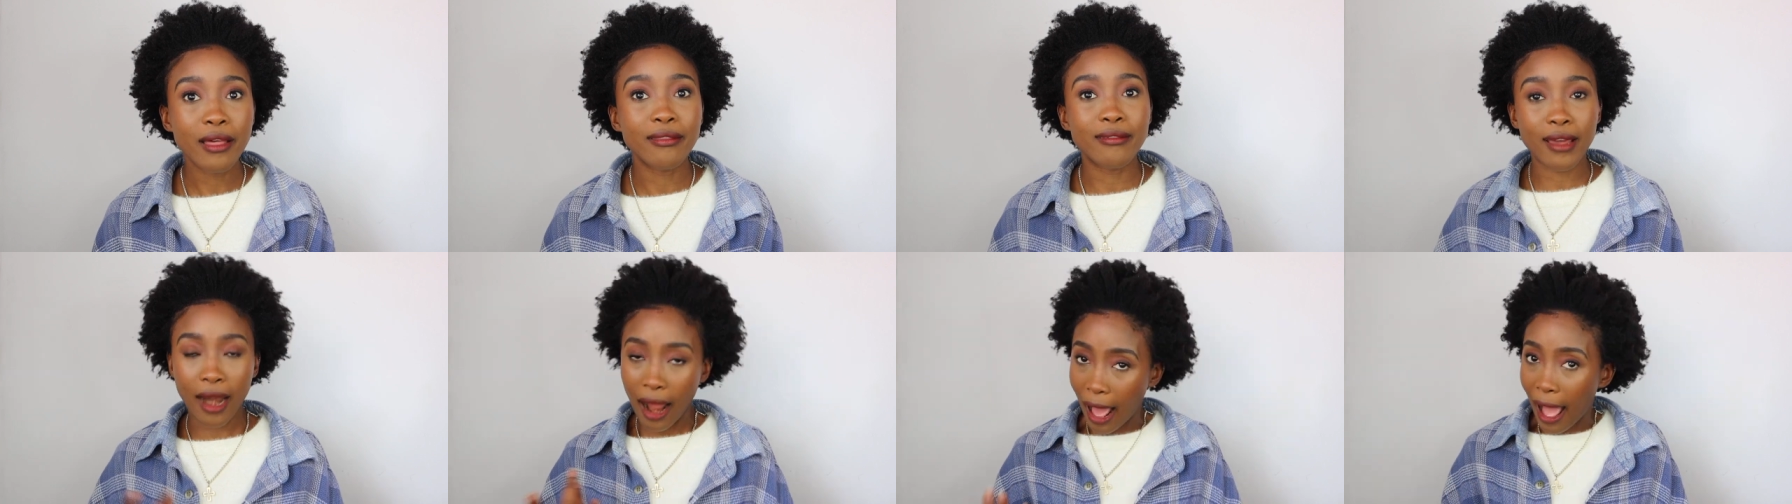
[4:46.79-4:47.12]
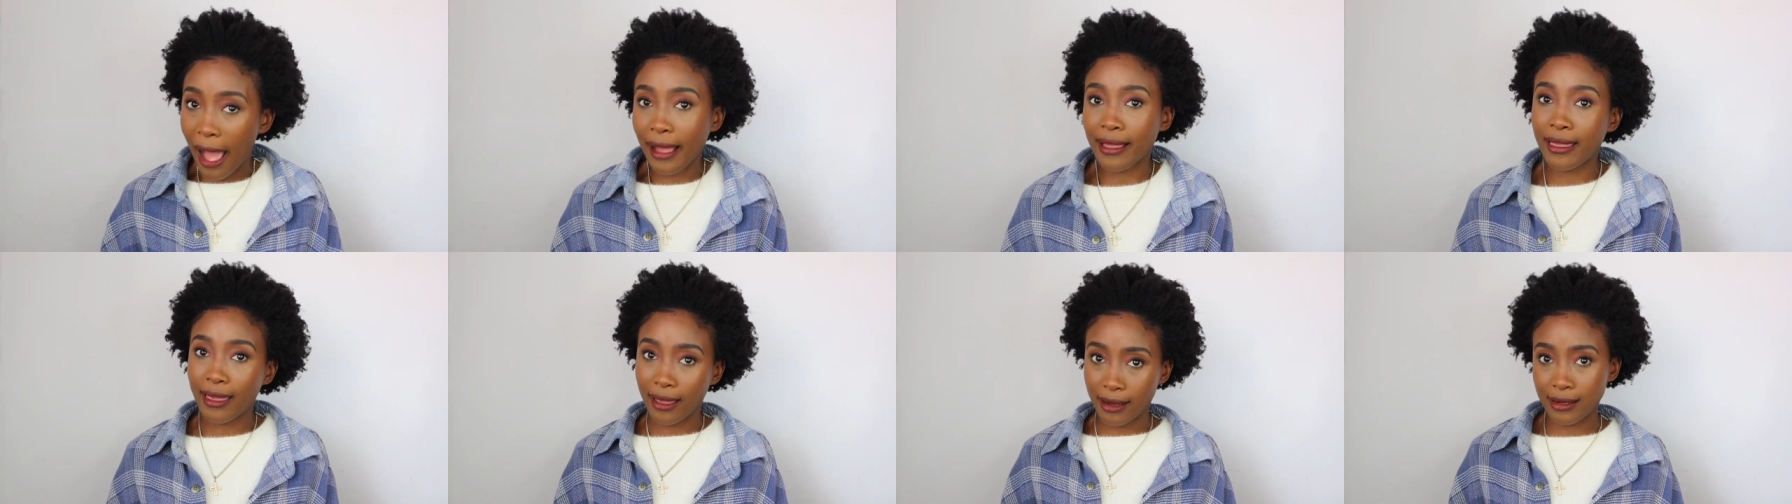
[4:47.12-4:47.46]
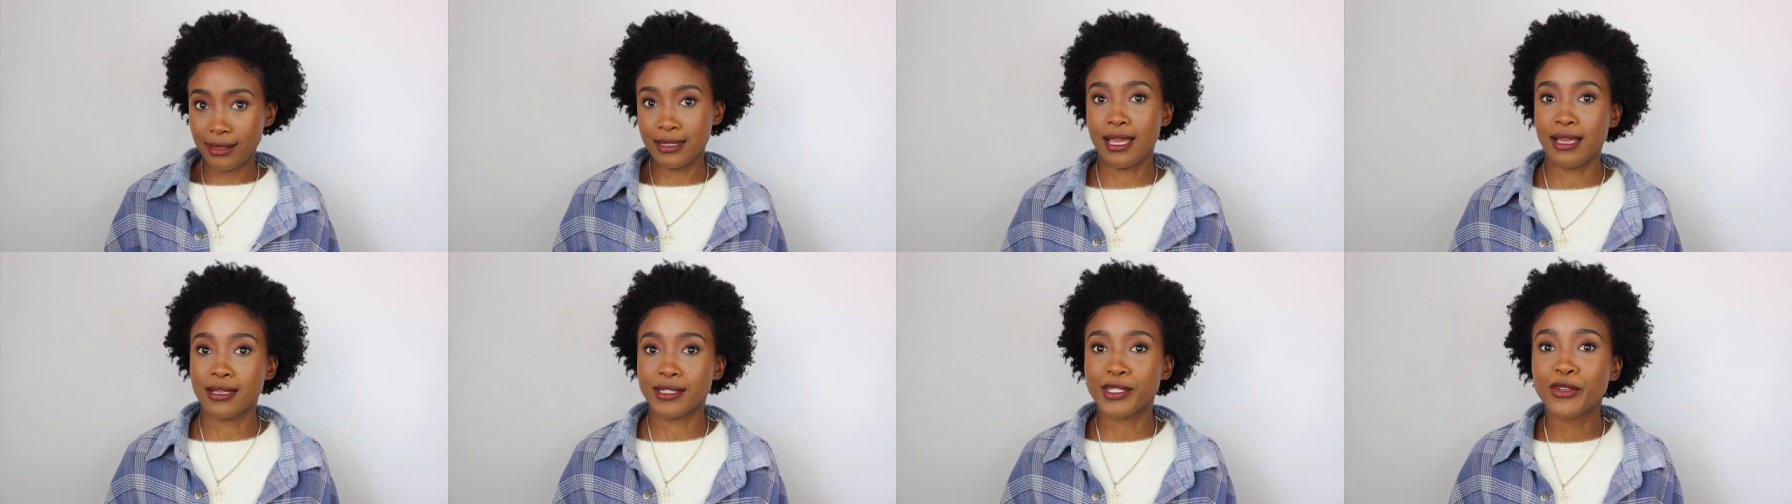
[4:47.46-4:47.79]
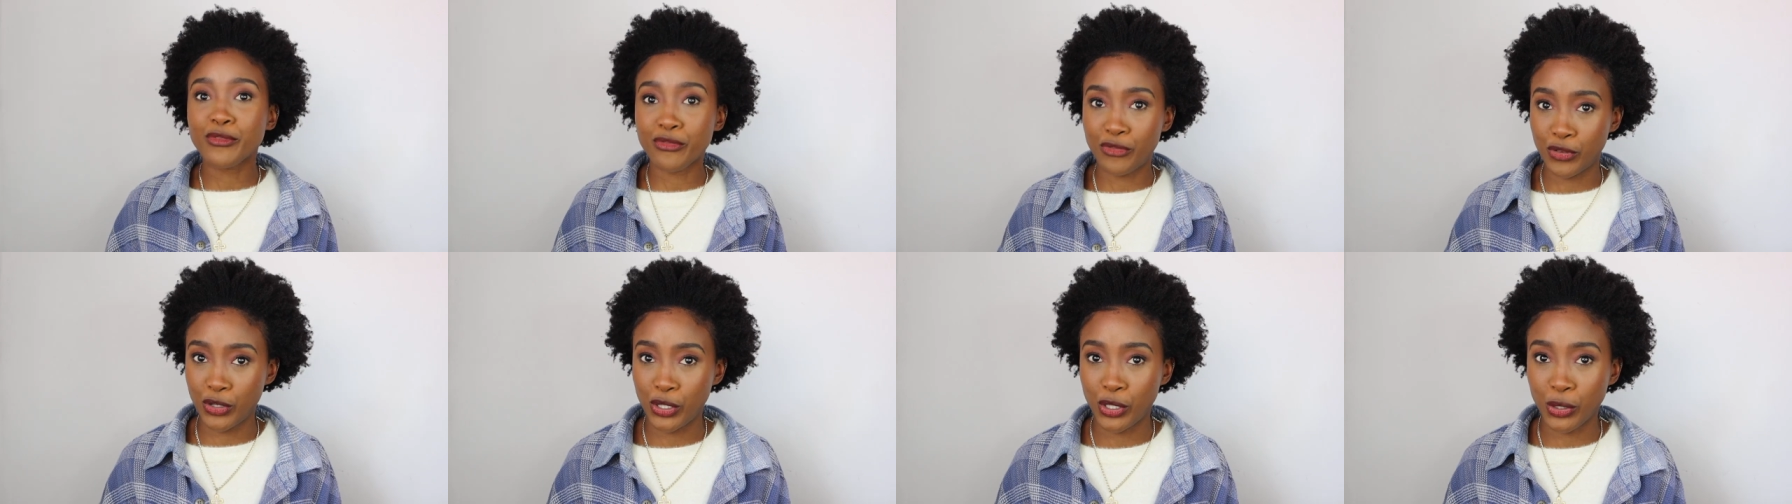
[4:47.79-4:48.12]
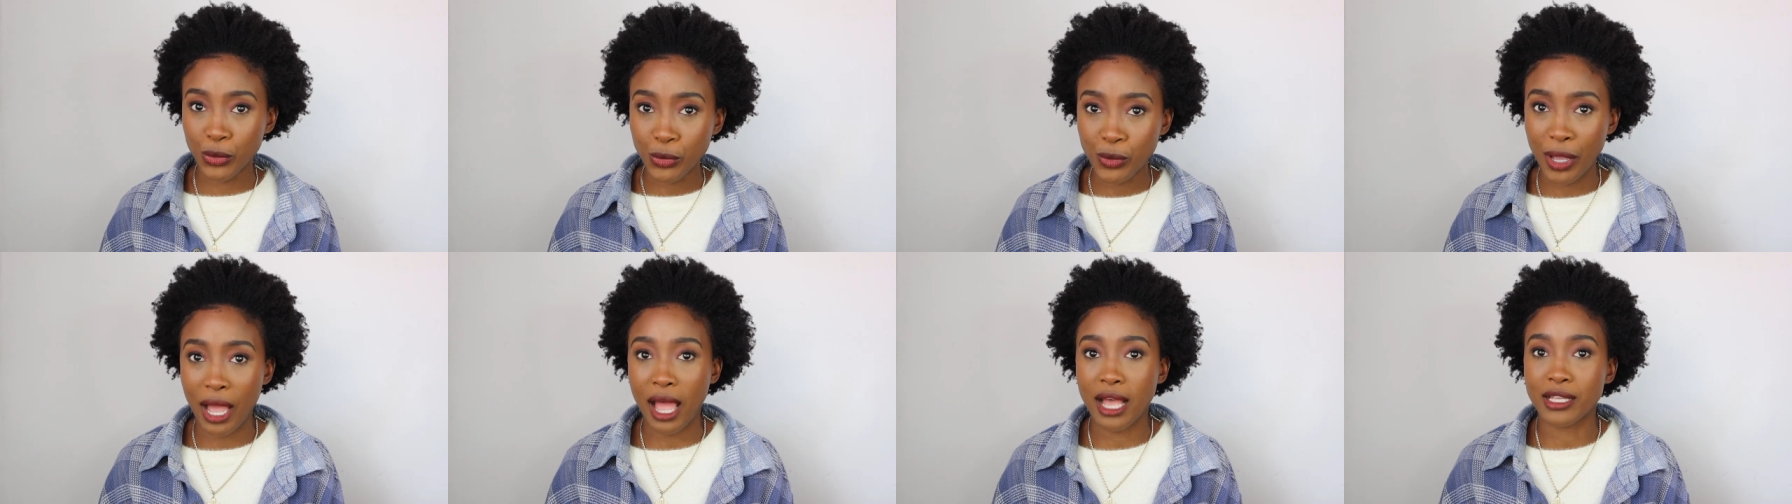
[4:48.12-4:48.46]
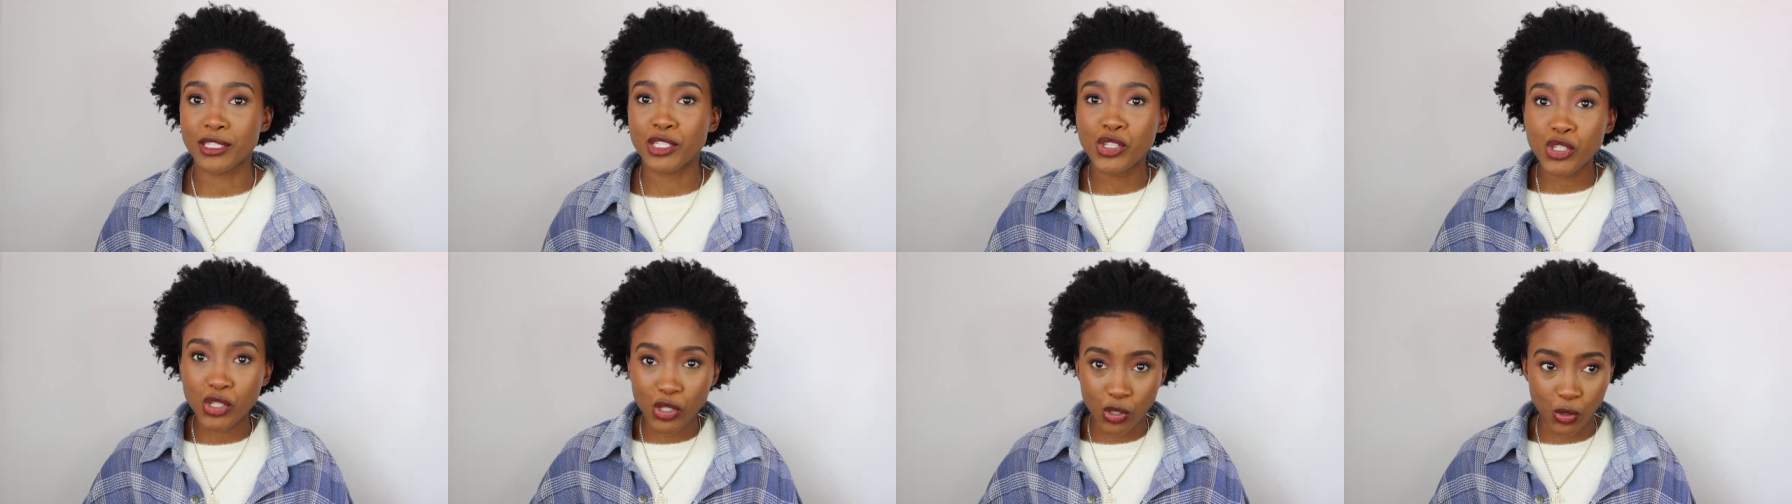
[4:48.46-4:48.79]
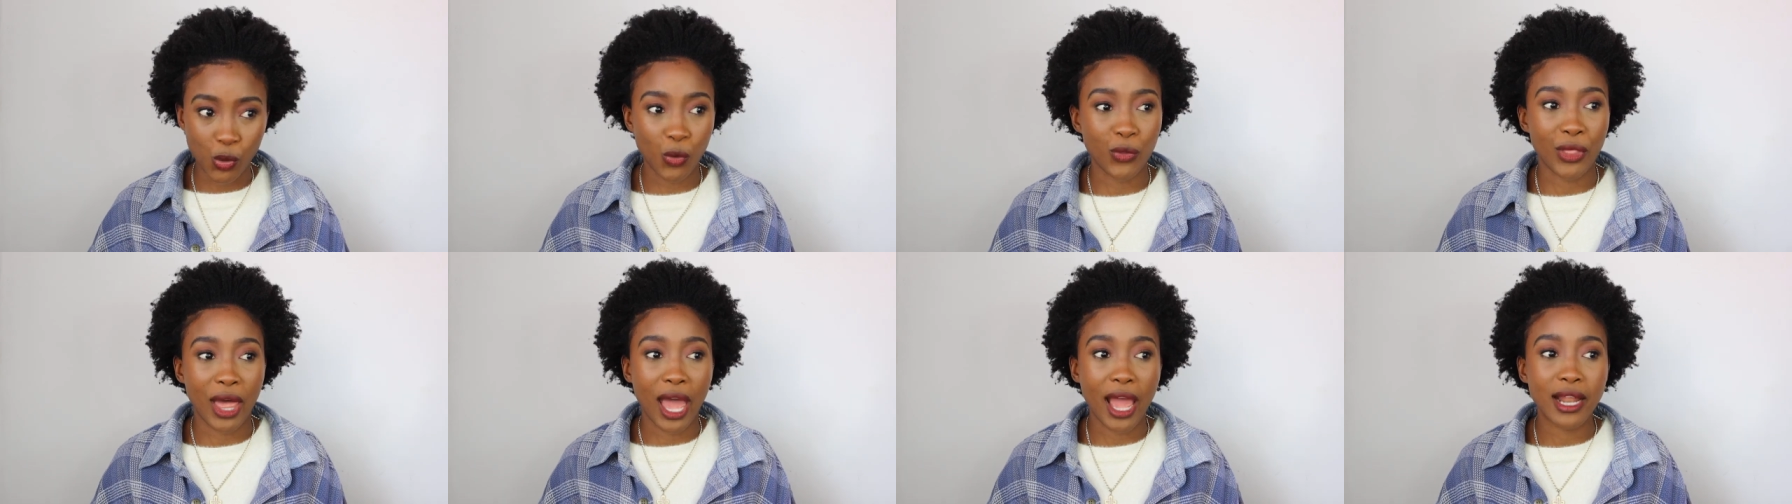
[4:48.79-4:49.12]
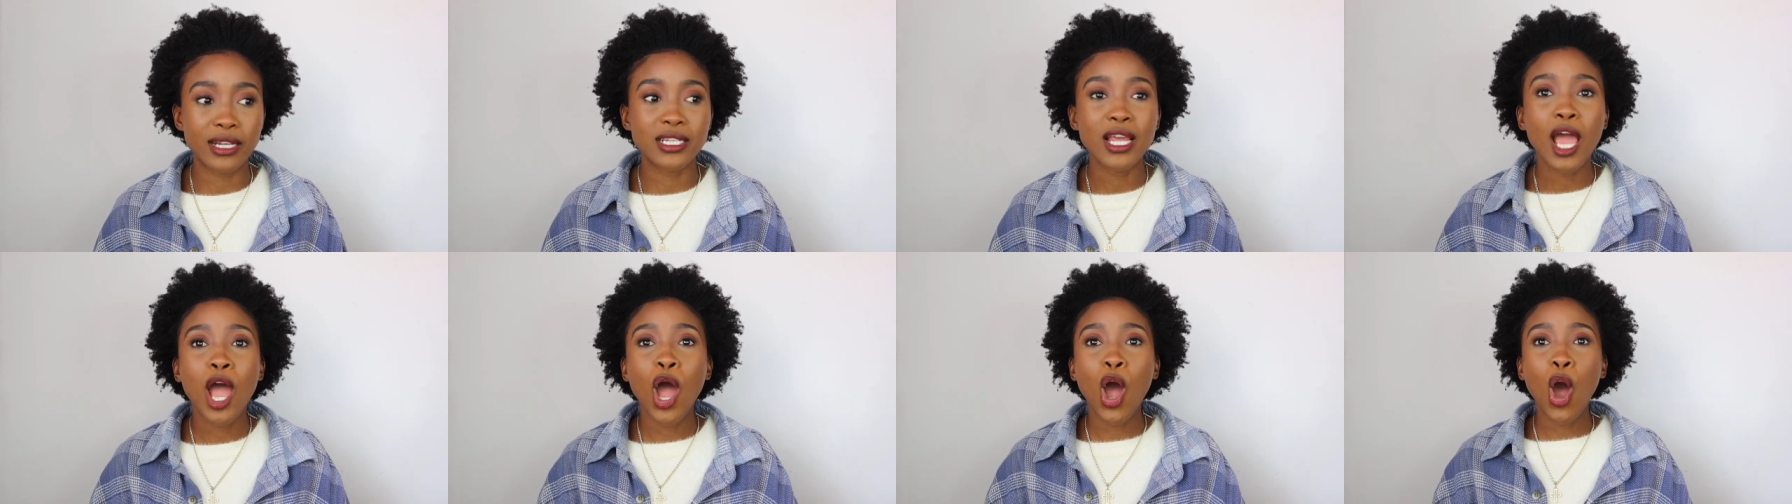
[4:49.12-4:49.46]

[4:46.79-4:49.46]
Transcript: that I can test for you guys so that